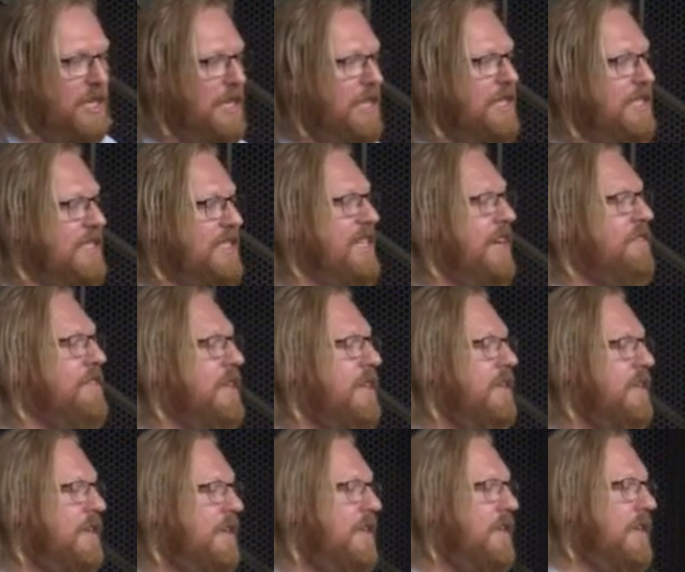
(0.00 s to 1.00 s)

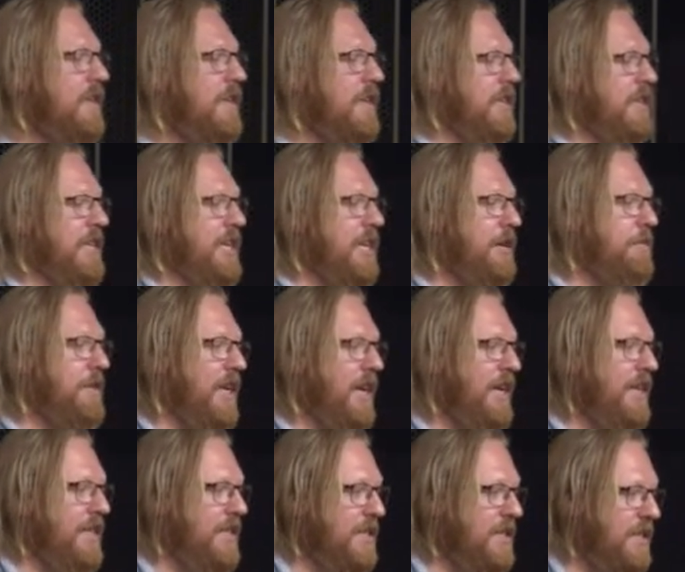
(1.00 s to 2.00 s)
7 cleanup
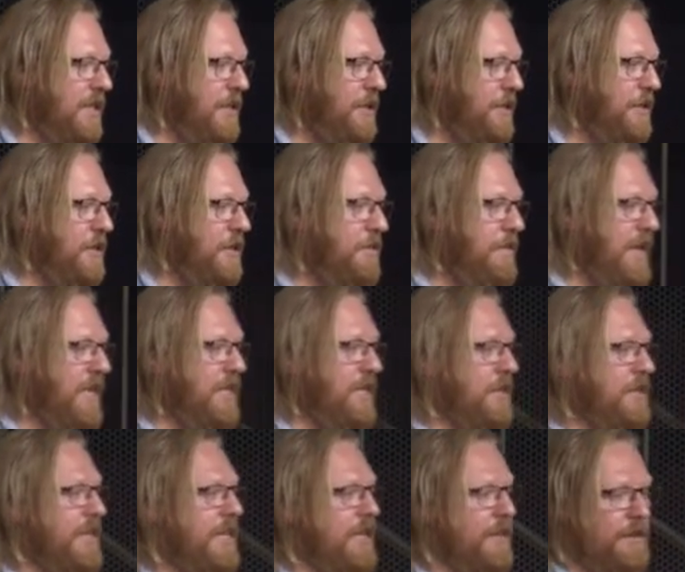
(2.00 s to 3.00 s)
lines in order to make sure
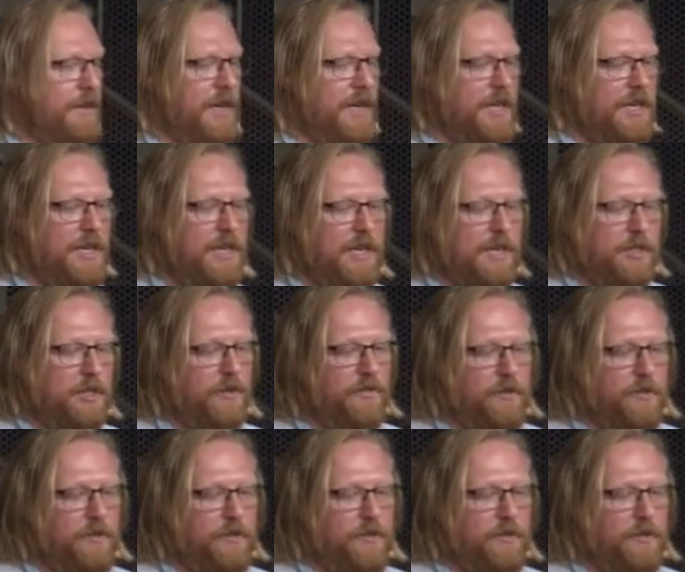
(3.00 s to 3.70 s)
you get it right. So if